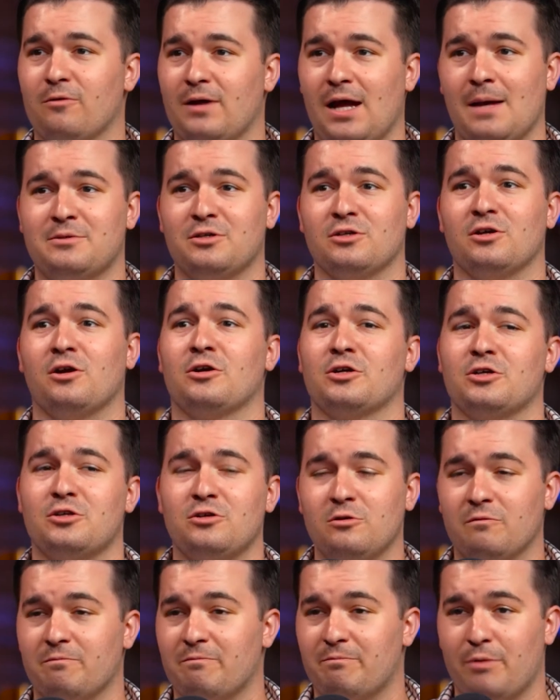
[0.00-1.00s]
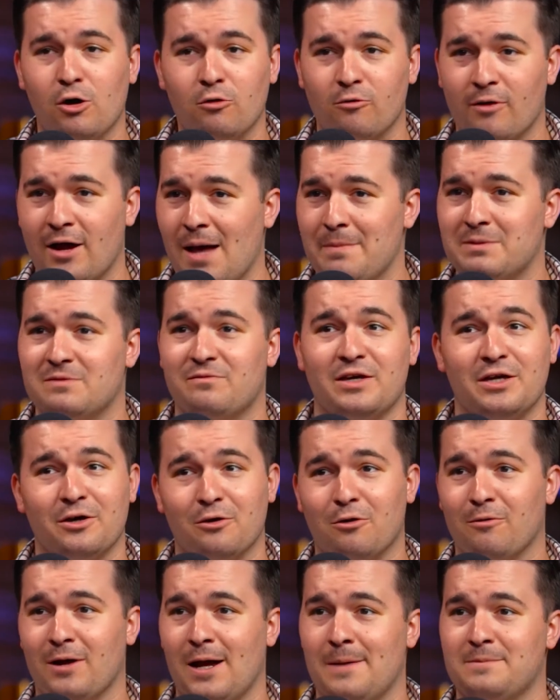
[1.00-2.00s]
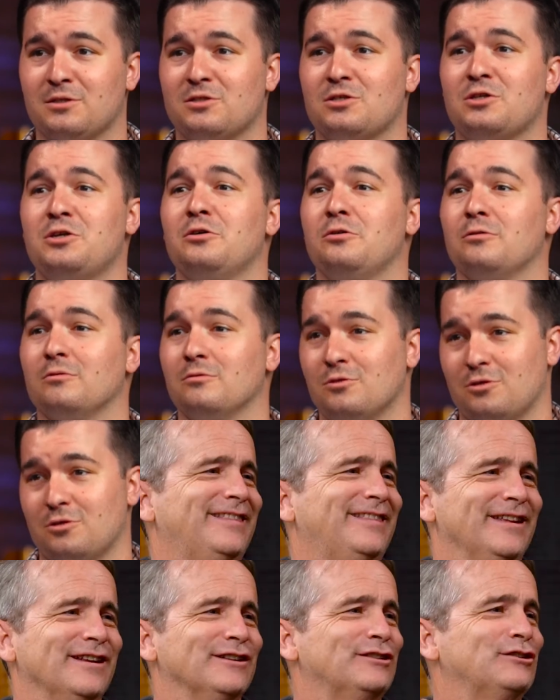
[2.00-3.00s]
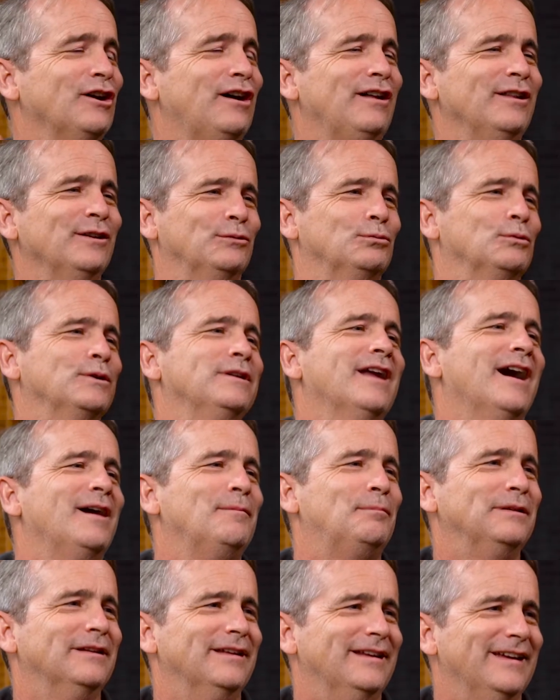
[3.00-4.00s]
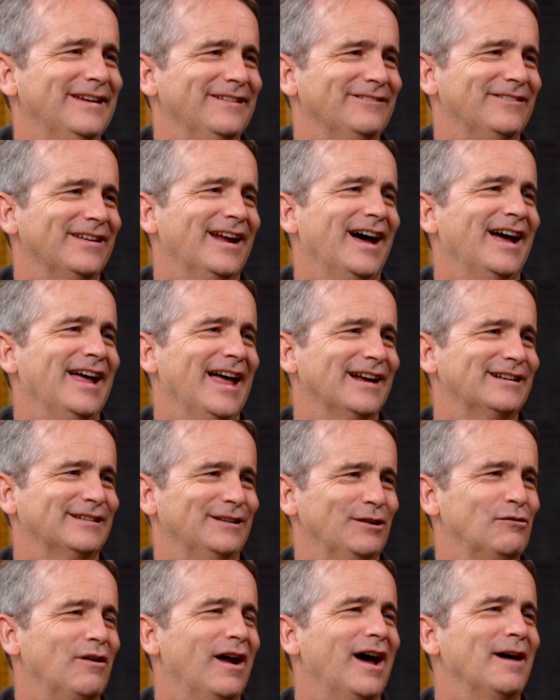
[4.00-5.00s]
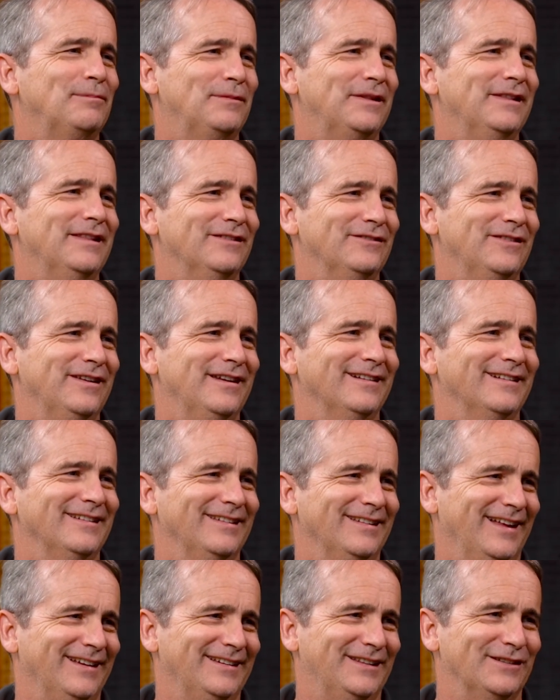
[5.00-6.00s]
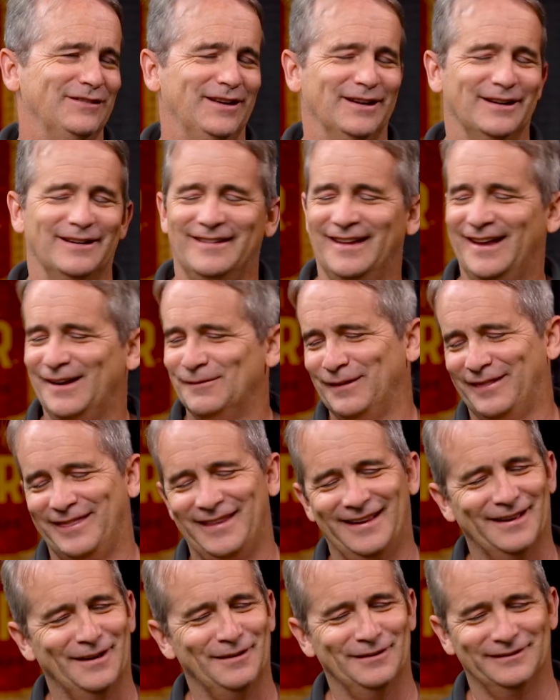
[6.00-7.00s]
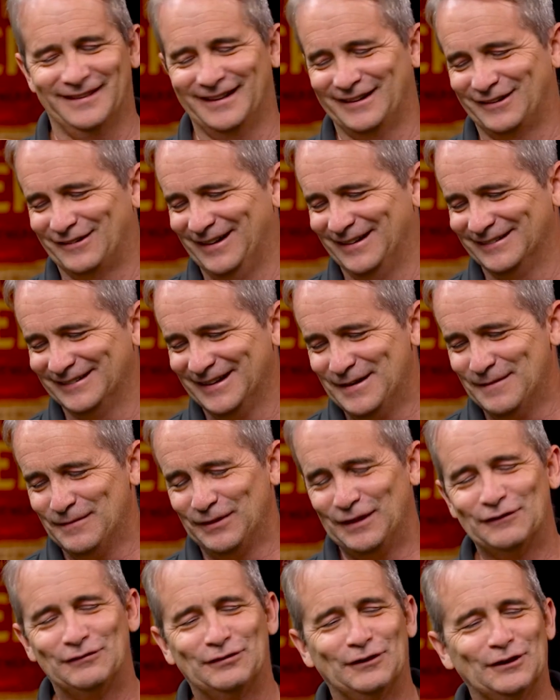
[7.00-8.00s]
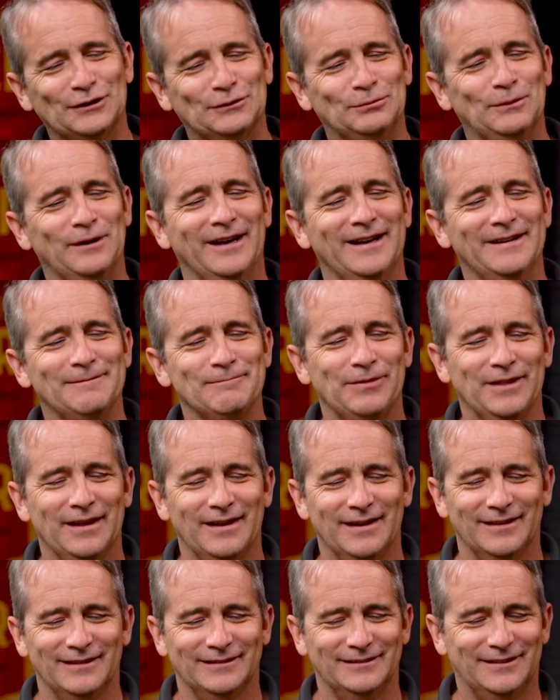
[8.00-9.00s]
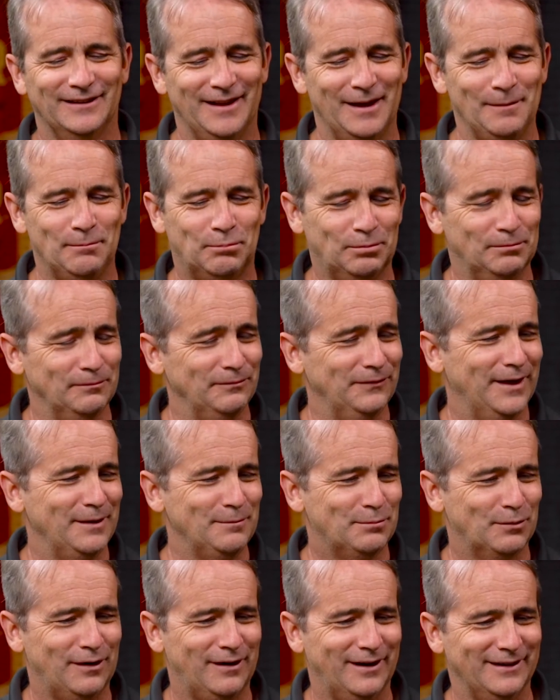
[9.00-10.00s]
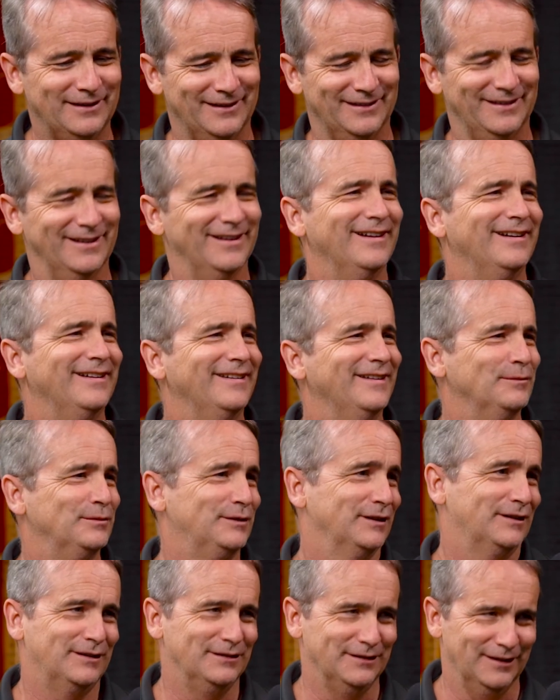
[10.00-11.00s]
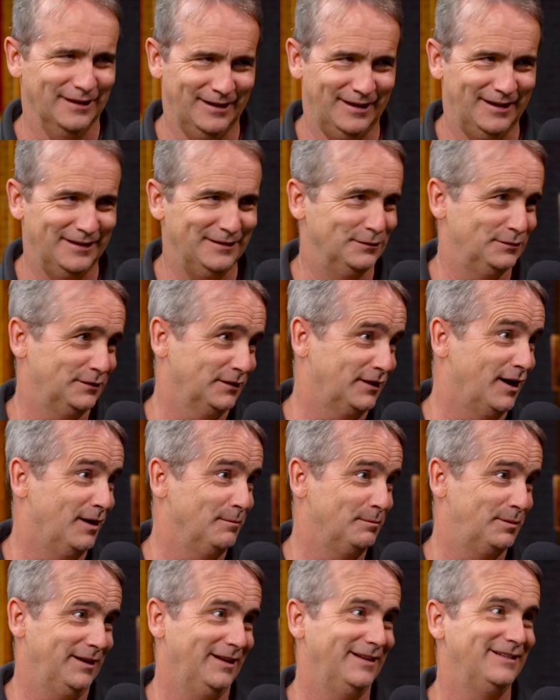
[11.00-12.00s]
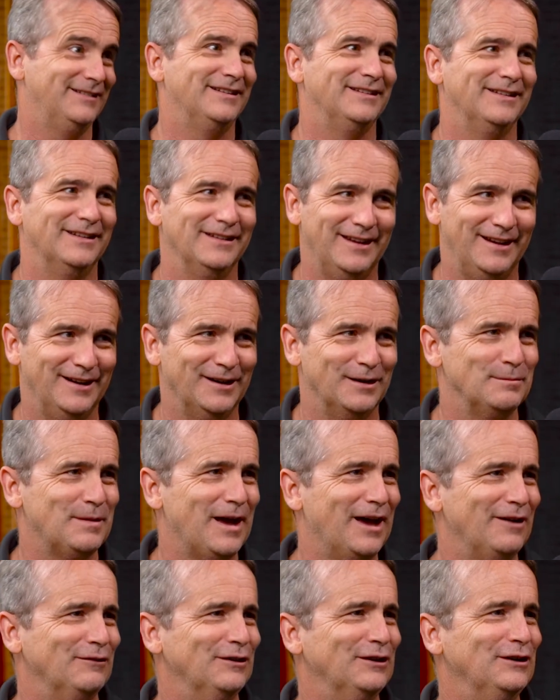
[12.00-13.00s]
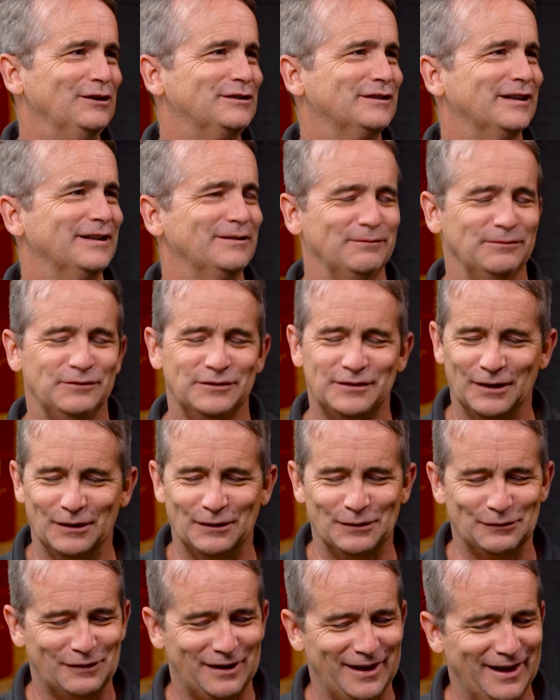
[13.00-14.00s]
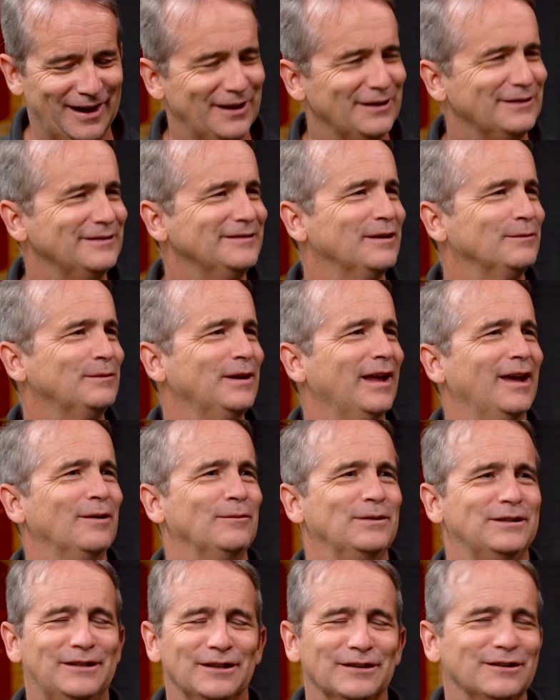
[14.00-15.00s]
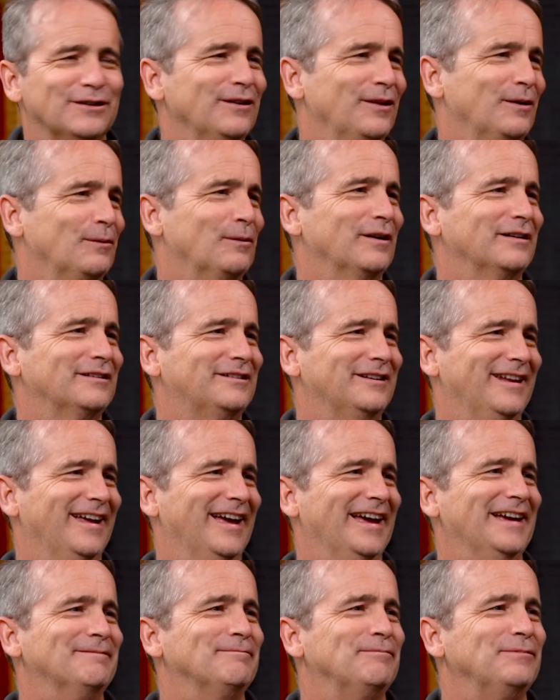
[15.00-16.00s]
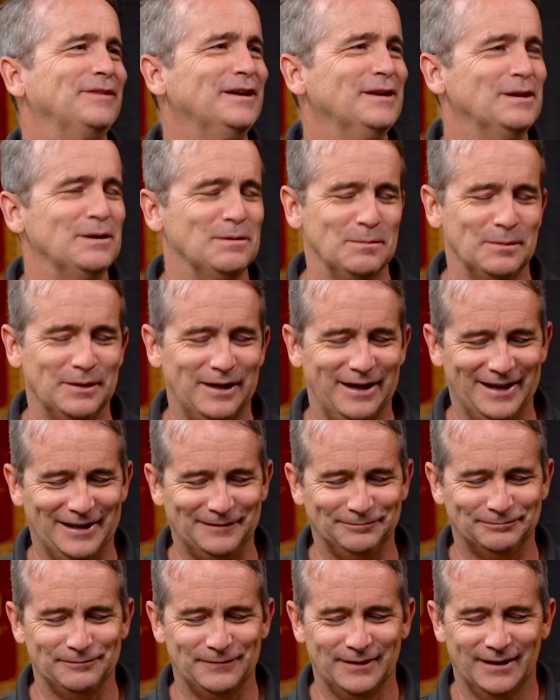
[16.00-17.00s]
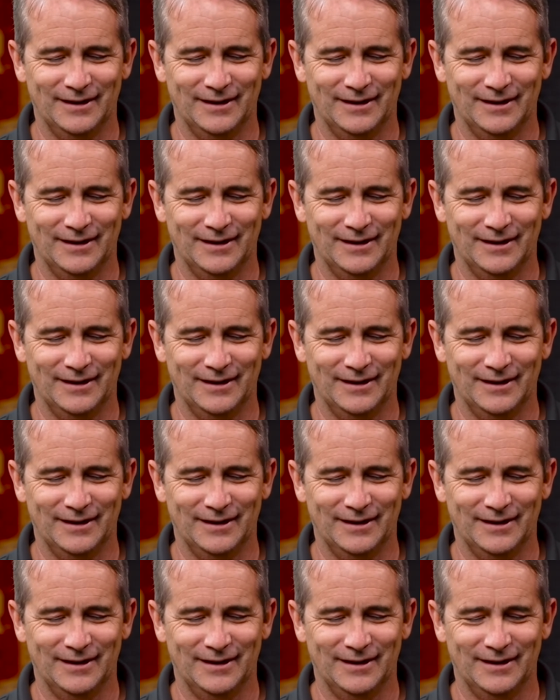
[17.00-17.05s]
wraps are huge. Boat wraps, vehicle wraps is huge. the installers would not believe that I actually wrapped the vehicle. They would think I was like crazy. The first one, so they brought, it was a company here in Baton Rouge and still around, and we still do their work today. But,